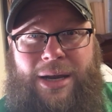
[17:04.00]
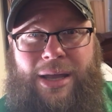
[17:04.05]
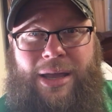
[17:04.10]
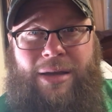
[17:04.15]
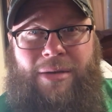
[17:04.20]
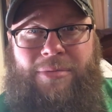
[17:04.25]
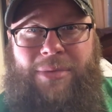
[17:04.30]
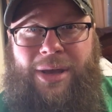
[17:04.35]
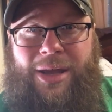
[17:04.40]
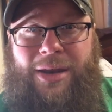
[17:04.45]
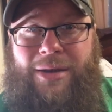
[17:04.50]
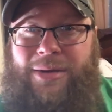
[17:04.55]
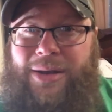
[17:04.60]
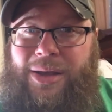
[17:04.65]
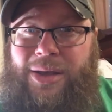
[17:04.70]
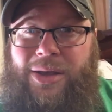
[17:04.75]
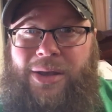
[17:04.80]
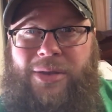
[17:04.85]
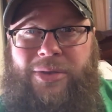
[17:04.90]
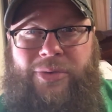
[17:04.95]
going to come in
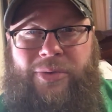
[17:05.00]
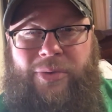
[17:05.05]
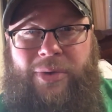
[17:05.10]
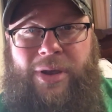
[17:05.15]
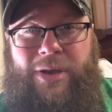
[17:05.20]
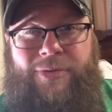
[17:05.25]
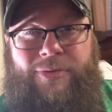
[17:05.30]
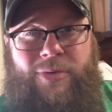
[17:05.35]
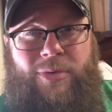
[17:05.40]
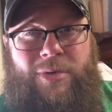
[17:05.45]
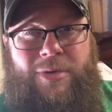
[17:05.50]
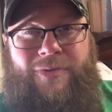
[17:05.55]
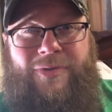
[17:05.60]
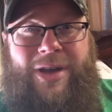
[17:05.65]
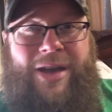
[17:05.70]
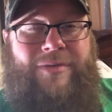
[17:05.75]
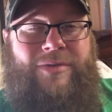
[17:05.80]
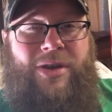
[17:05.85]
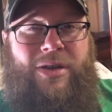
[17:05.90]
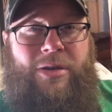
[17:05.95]
three, four,
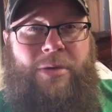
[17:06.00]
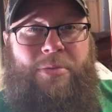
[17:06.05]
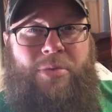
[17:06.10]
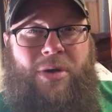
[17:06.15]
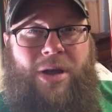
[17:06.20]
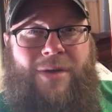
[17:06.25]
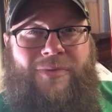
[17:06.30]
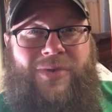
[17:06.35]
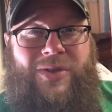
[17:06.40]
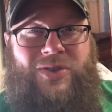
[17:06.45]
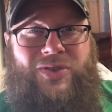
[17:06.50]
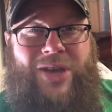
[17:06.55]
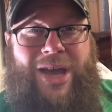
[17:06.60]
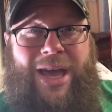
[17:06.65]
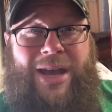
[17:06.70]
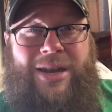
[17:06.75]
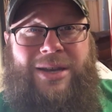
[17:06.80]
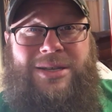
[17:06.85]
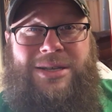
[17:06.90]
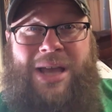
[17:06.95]
five dollar profits
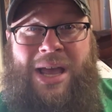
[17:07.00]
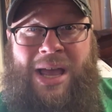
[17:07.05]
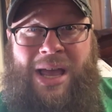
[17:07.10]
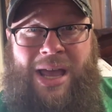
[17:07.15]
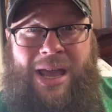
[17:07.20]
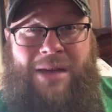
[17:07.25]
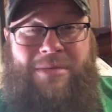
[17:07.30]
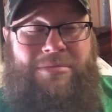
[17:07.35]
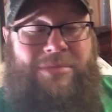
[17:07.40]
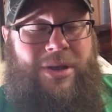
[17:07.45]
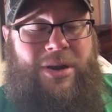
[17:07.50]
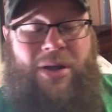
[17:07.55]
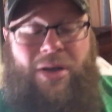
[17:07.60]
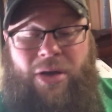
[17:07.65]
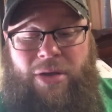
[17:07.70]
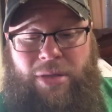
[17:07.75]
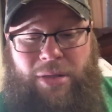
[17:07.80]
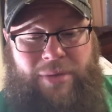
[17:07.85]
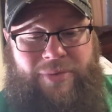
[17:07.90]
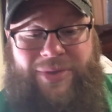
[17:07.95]
at a time. But
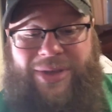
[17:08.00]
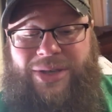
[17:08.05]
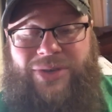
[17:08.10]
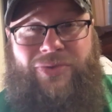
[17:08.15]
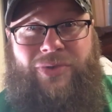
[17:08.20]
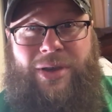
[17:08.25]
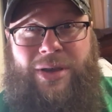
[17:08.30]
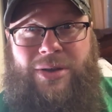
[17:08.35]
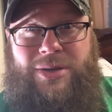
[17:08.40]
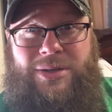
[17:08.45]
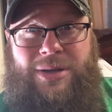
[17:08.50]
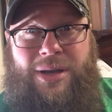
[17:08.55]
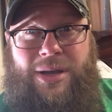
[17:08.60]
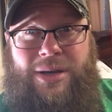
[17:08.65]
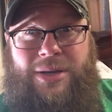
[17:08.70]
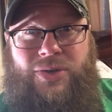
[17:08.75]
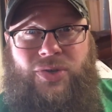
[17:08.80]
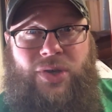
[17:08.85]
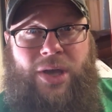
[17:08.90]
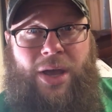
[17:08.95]
all of these figures are
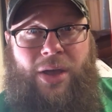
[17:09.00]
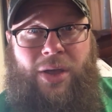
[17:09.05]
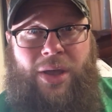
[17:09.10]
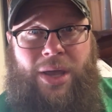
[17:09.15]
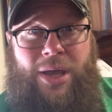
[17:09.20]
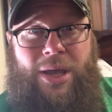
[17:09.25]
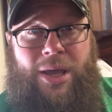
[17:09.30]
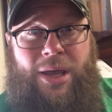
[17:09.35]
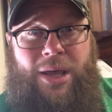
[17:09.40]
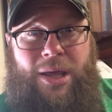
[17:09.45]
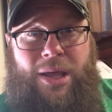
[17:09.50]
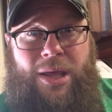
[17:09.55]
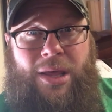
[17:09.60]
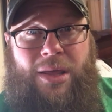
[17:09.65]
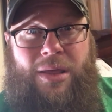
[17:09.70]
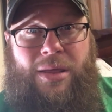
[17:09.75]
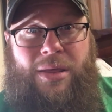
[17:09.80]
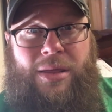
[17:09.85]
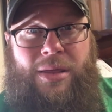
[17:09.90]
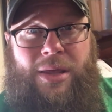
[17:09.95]
going to sell.
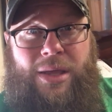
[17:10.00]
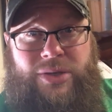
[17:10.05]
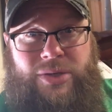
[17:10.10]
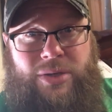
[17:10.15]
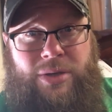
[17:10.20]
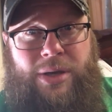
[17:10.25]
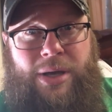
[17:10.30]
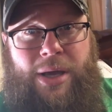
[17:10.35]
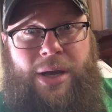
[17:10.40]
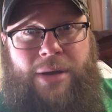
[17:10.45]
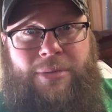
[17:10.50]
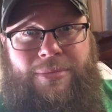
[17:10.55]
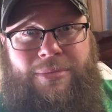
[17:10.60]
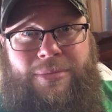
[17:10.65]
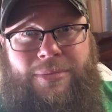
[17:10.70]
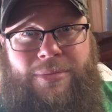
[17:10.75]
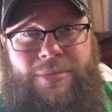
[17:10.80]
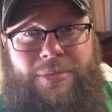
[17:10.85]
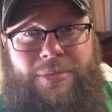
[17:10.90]
Let's look at them.